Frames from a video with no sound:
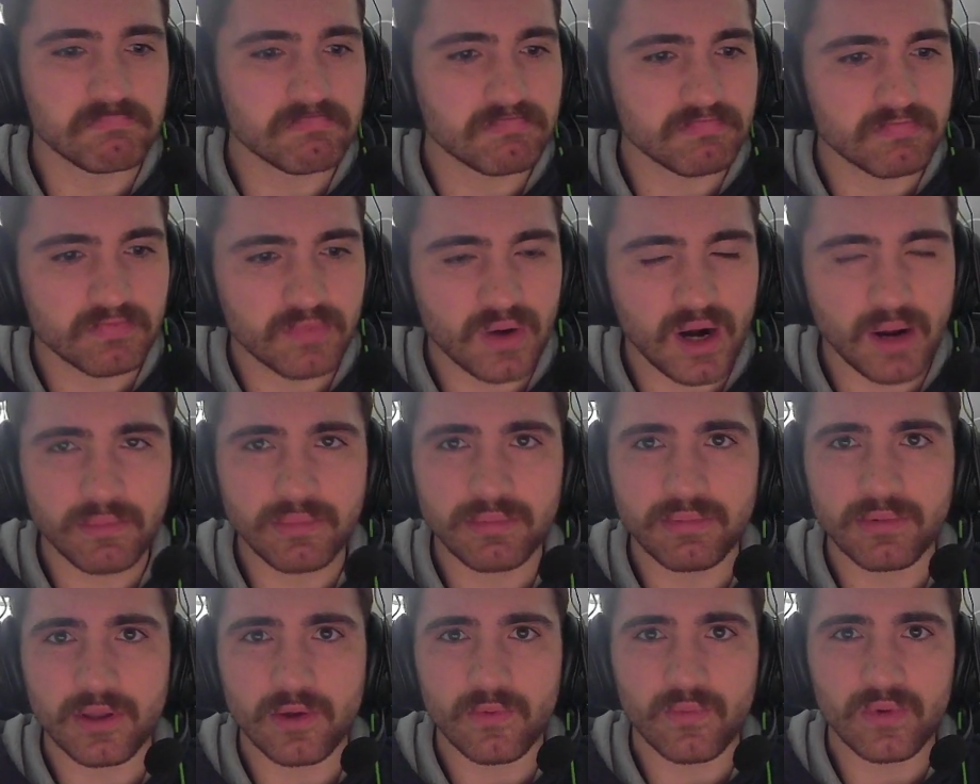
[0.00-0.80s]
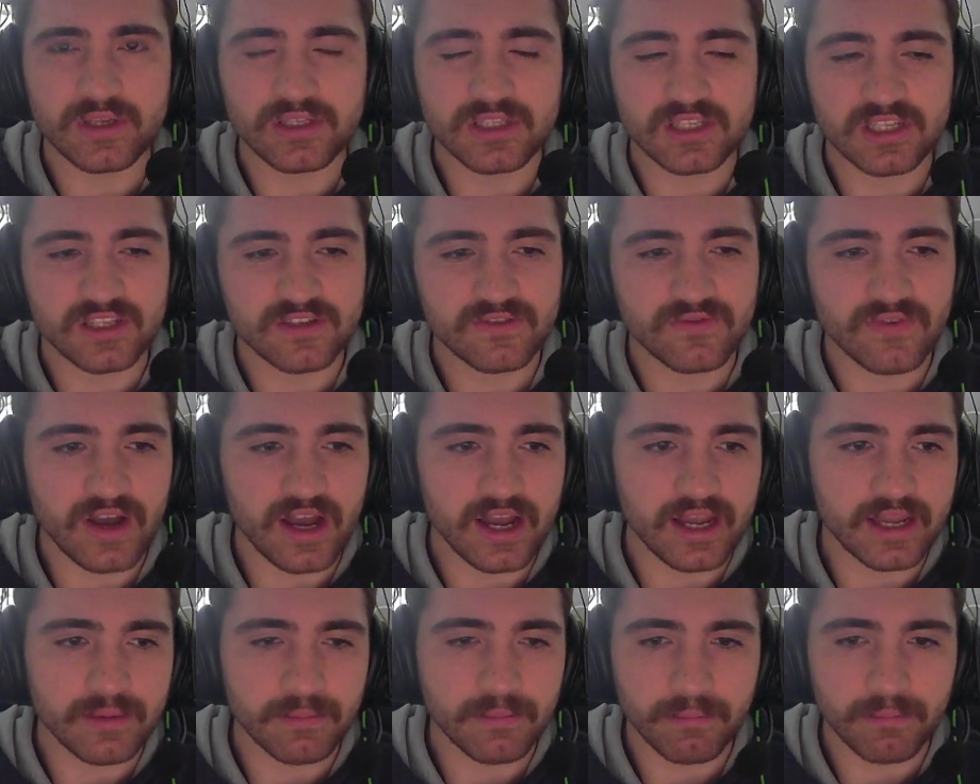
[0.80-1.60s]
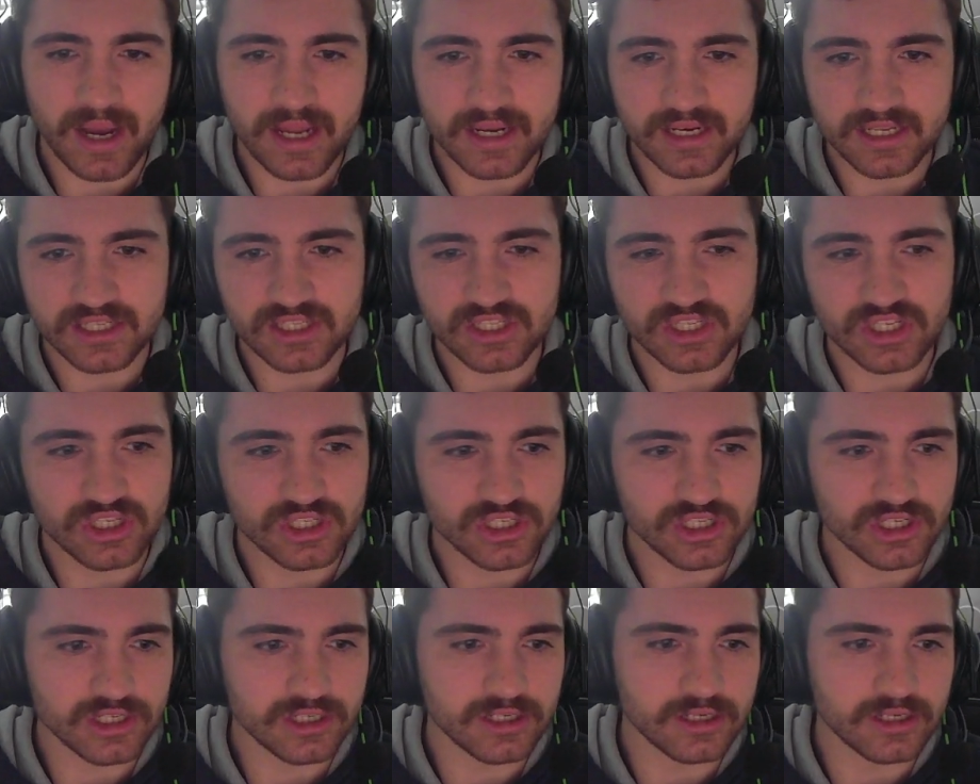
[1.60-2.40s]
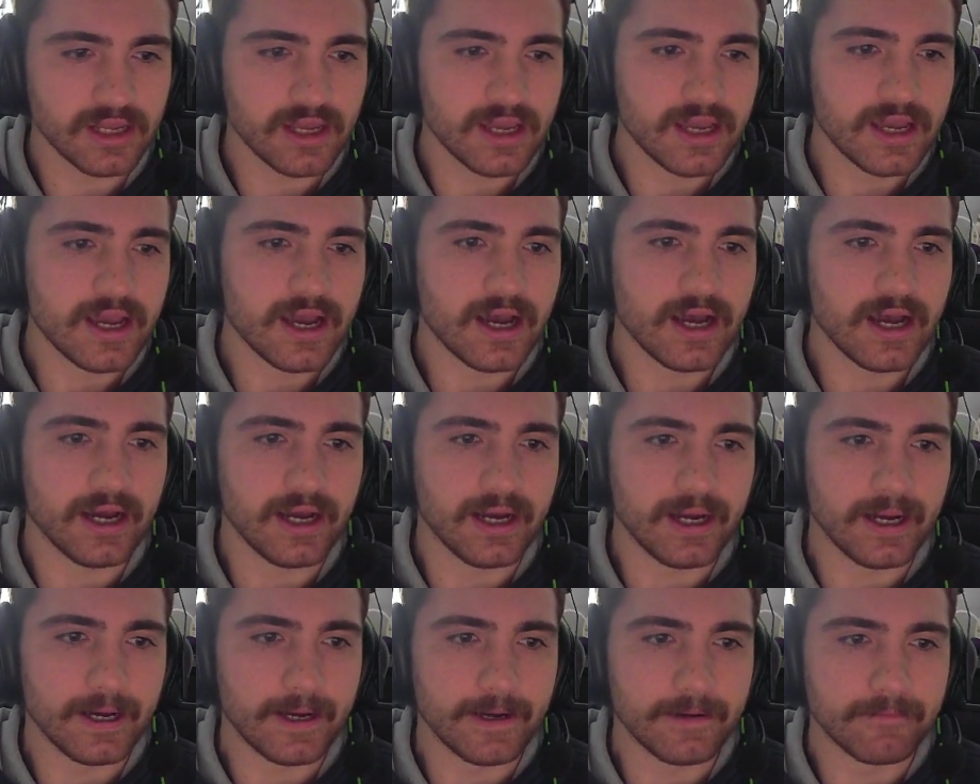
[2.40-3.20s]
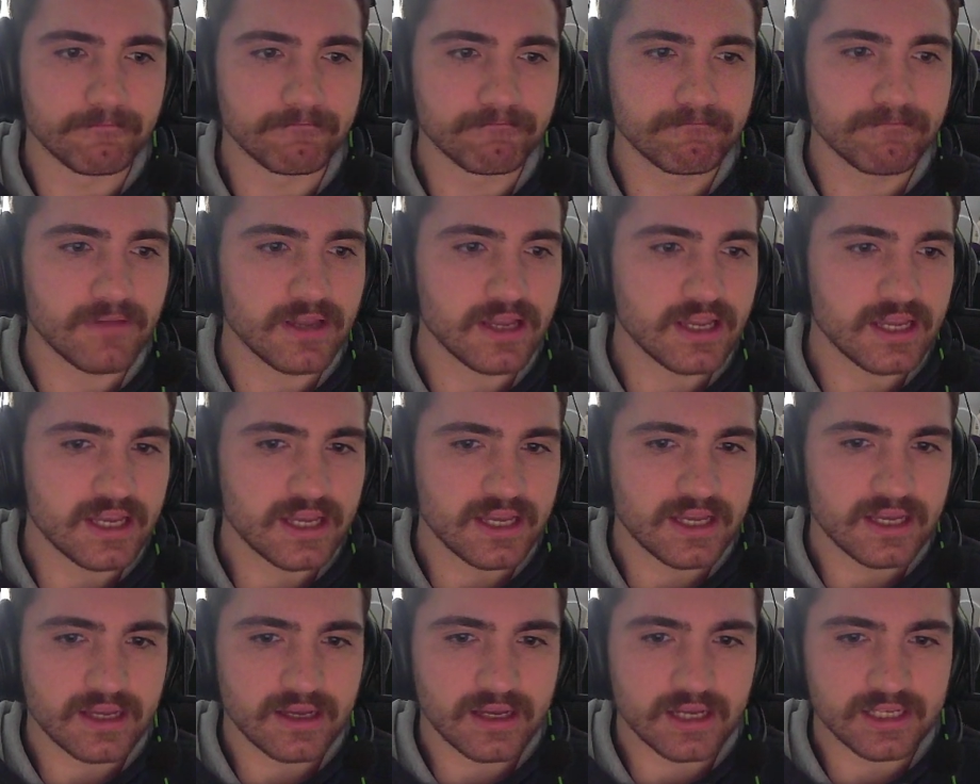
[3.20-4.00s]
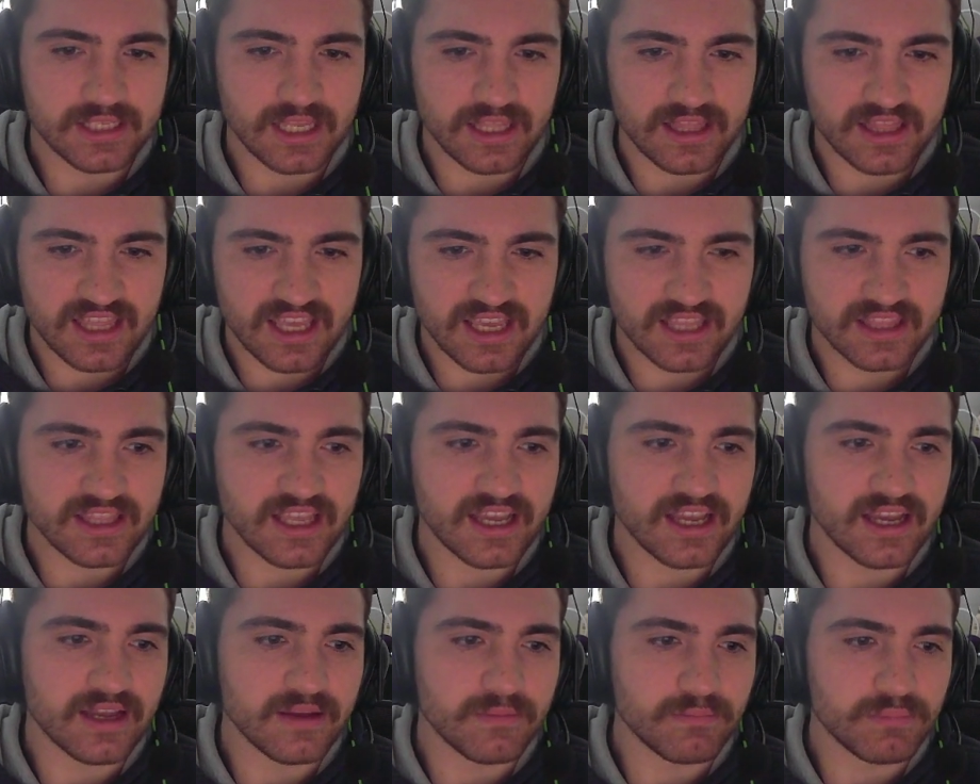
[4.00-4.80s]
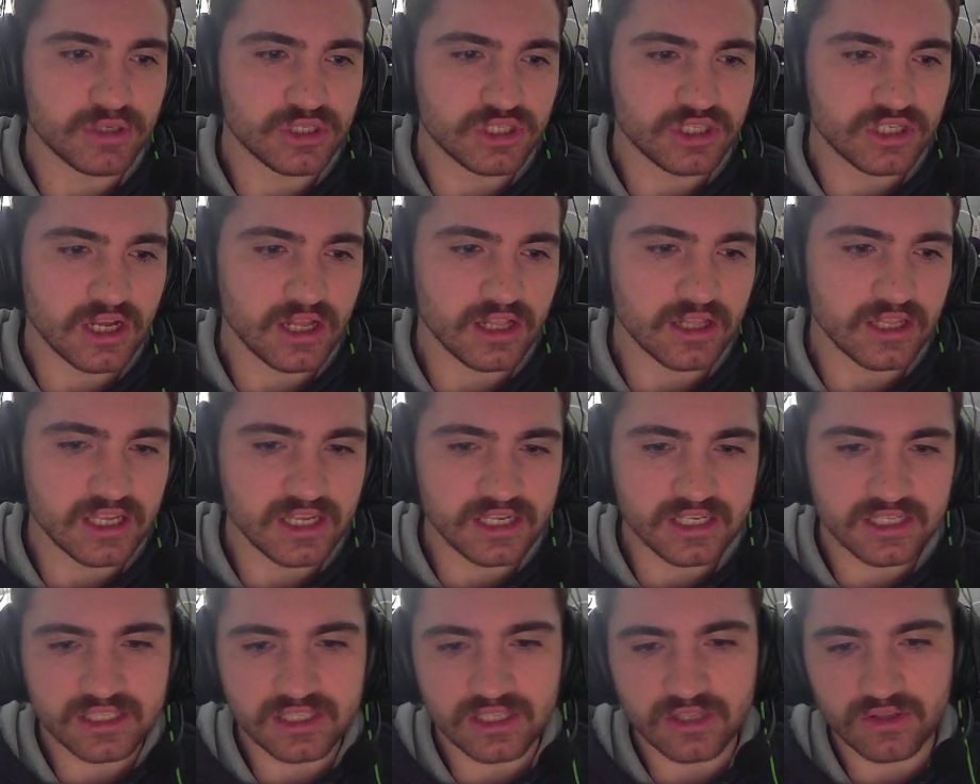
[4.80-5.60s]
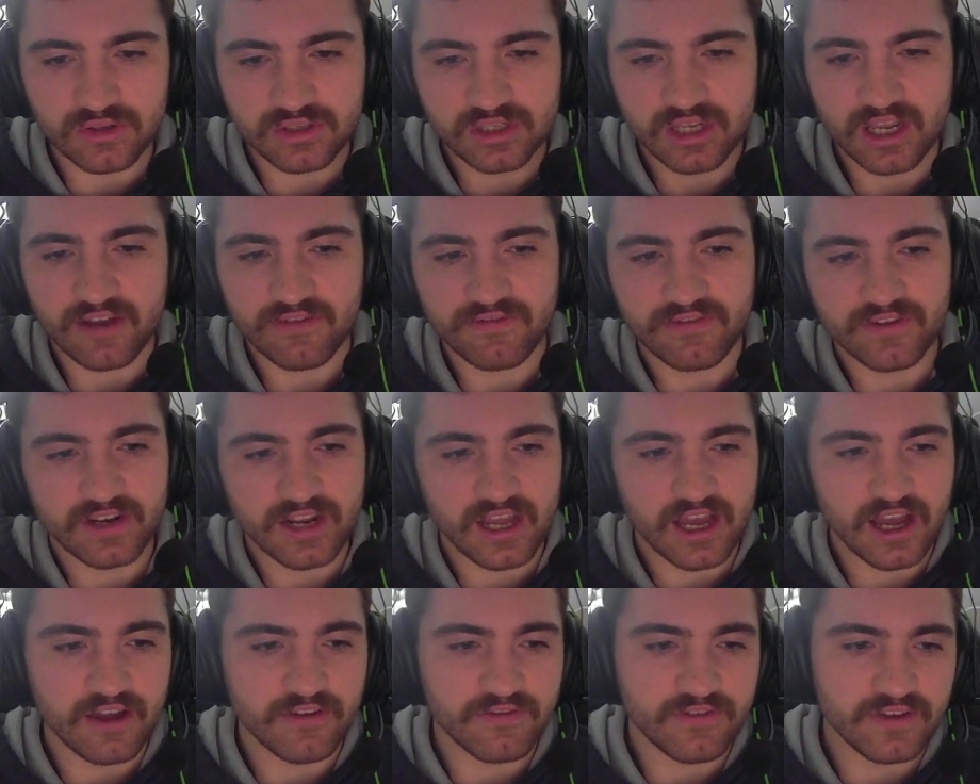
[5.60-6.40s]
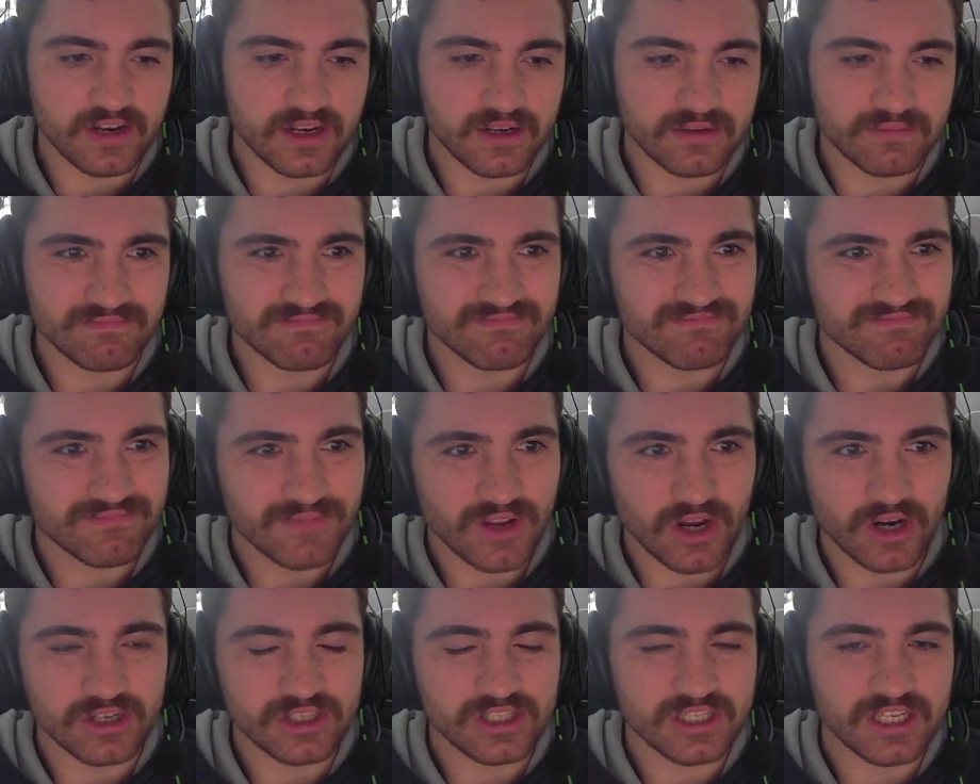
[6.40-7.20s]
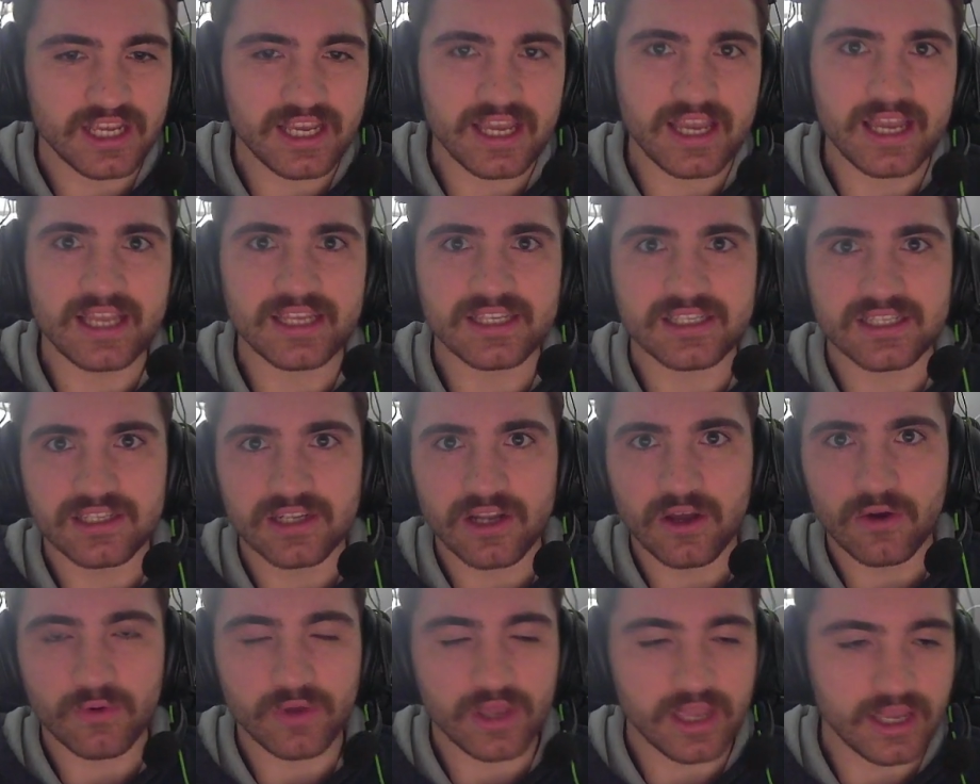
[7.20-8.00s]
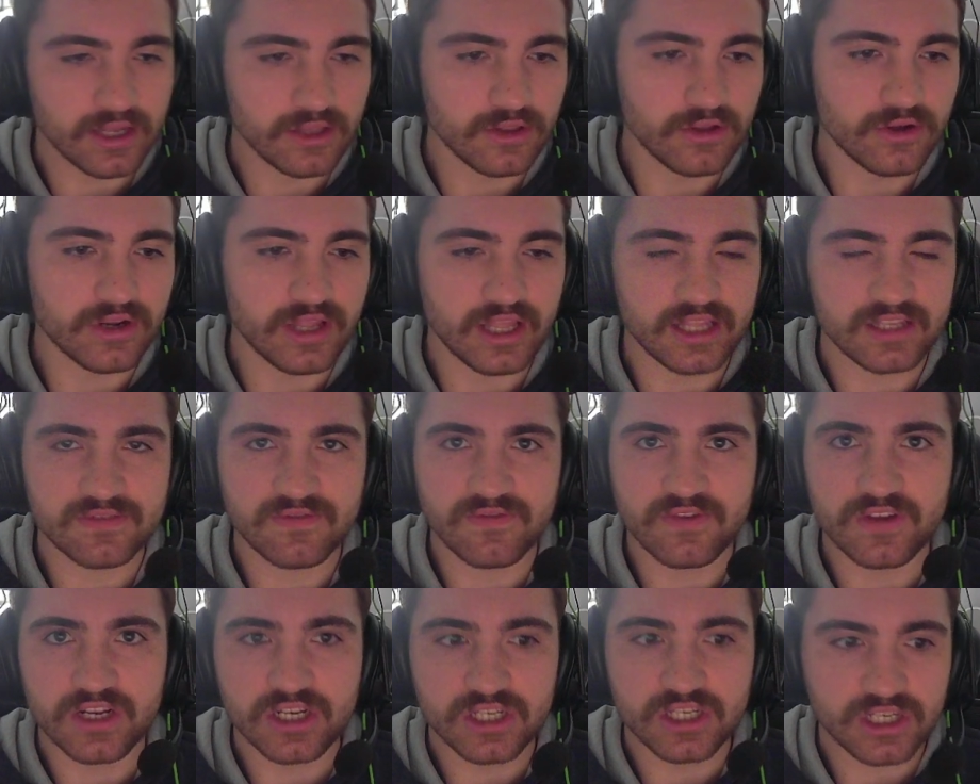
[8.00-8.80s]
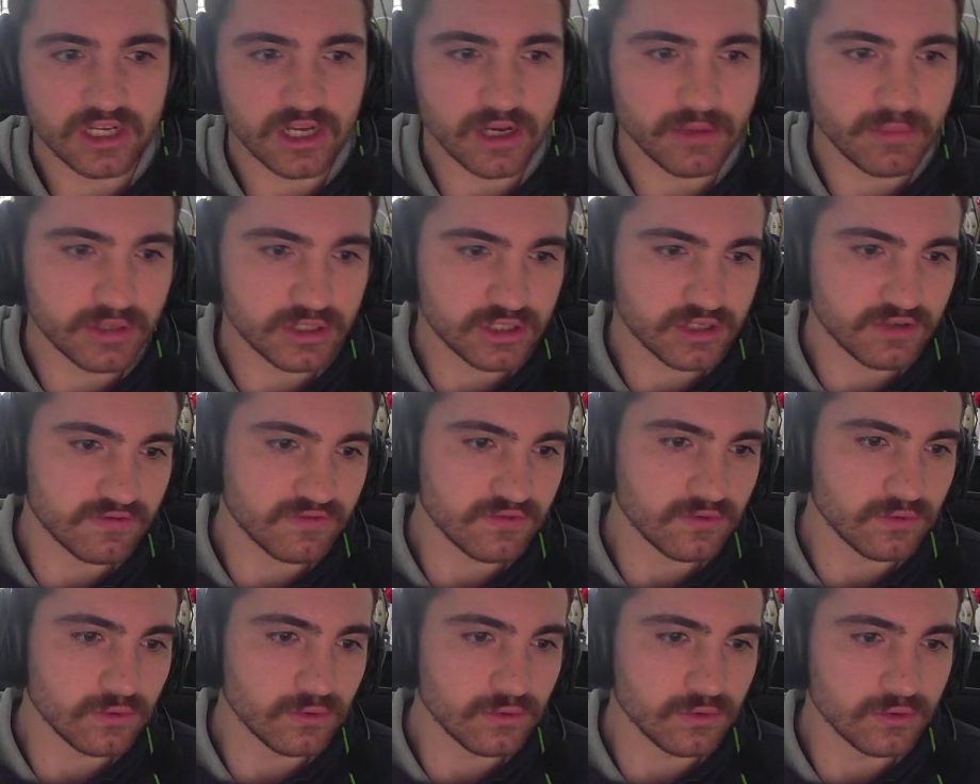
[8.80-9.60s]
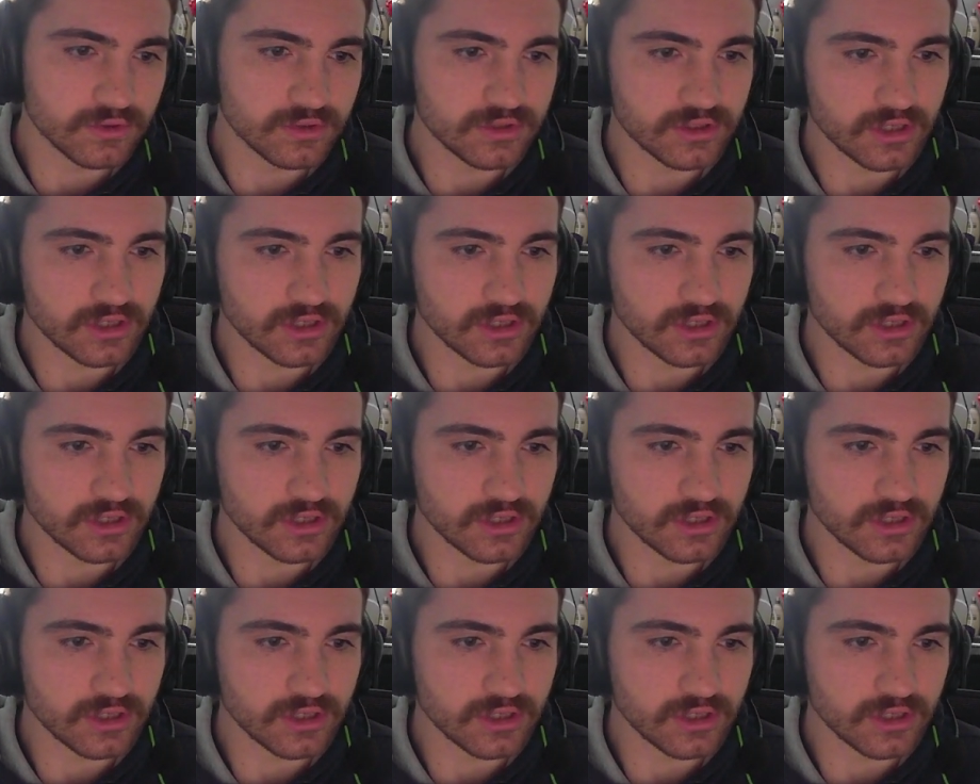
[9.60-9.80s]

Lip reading: probably wins this fight by decision, because I think that Pichel is still tough enough, and Garcia isn't no killer that's finishing a bunch of fools.